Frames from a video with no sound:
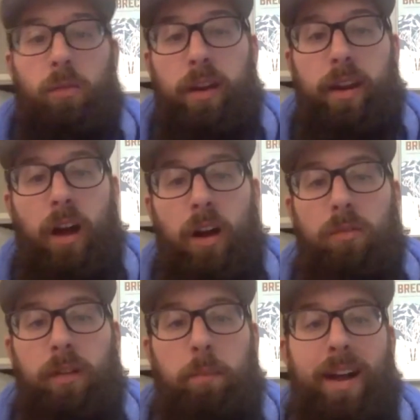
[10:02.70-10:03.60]
now,
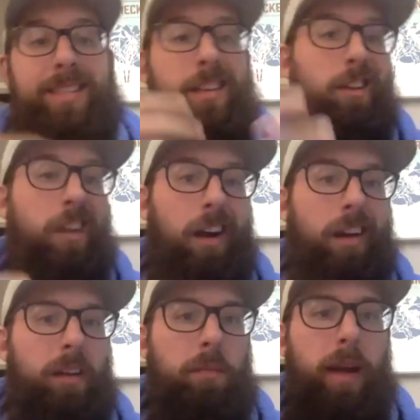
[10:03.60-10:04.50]
I'm not saying you're not going to
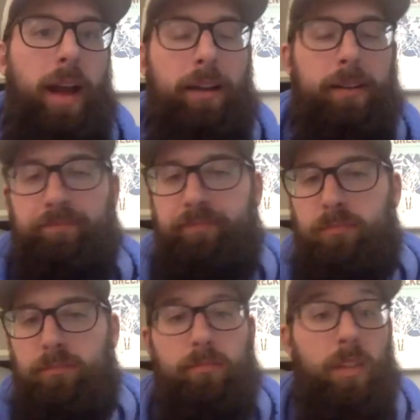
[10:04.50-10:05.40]
come back.
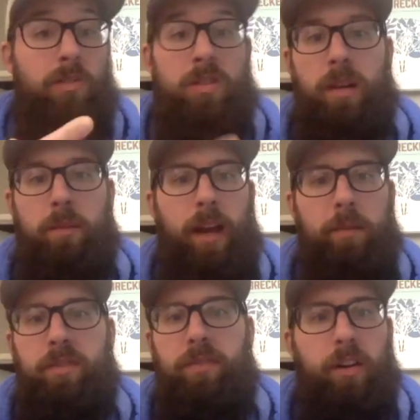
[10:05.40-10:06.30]
Just sometimes
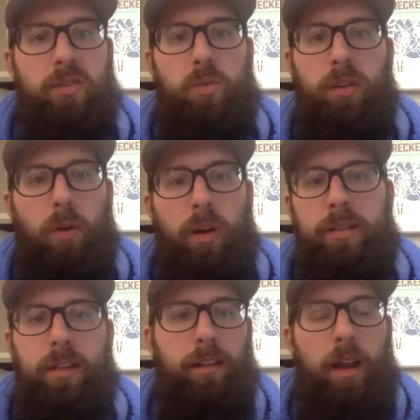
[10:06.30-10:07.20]
the fair gets really crazy
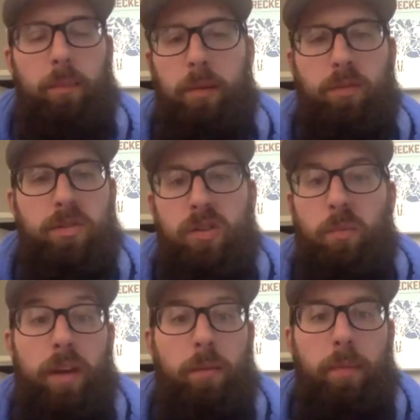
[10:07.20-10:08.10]
and a lot of people just don't
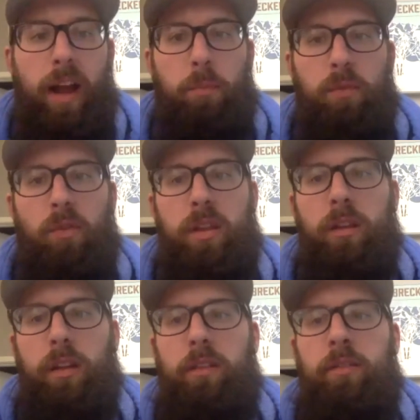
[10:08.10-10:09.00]
make it back before they
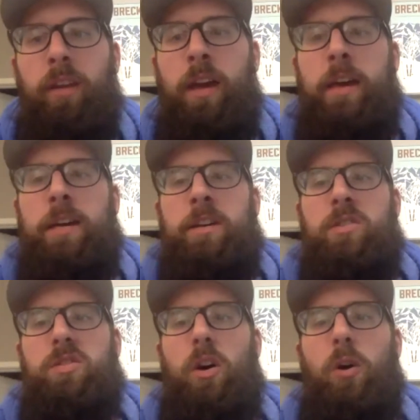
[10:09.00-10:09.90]
leave.
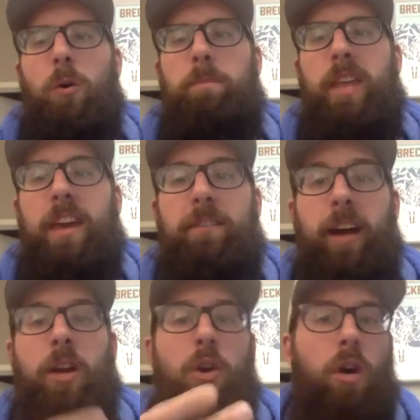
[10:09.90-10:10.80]
So if I
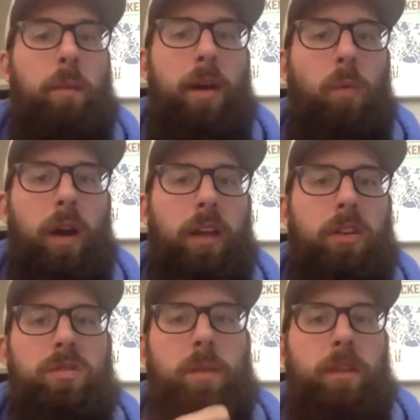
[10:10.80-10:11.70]
could go out of my way and do
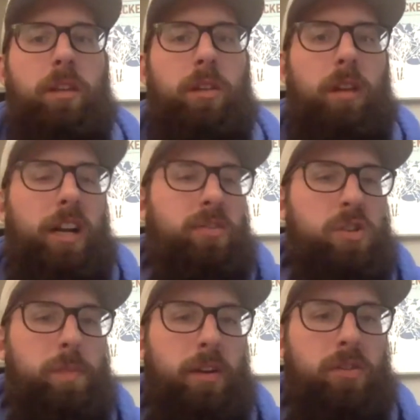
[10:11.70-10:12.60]
something a little extra
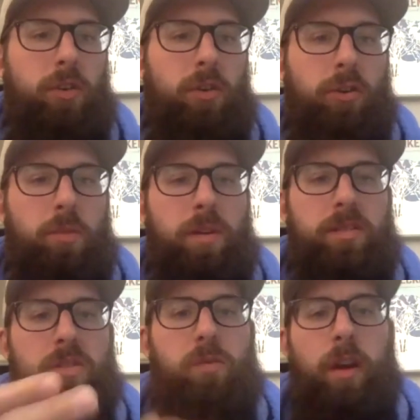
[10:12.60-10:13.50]
special to earn your
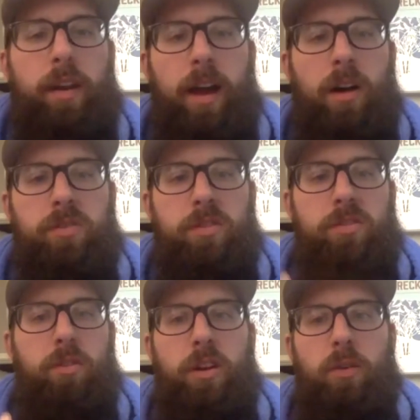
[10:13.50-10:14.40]
business right now, since you're
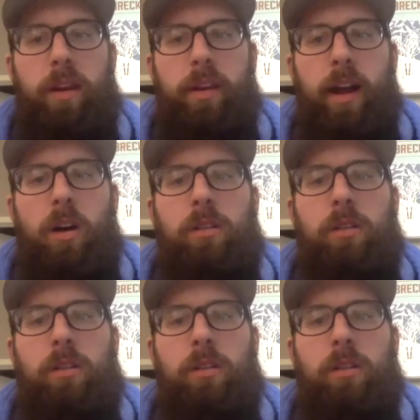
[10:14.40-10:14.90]
here right now,